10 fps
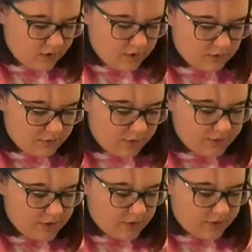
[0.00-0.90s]
So what I
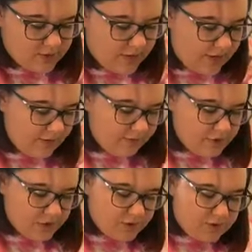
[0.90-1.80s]
would do is kind of
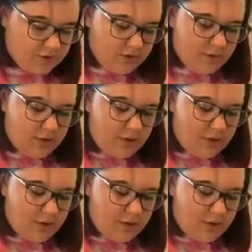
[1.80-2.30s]
just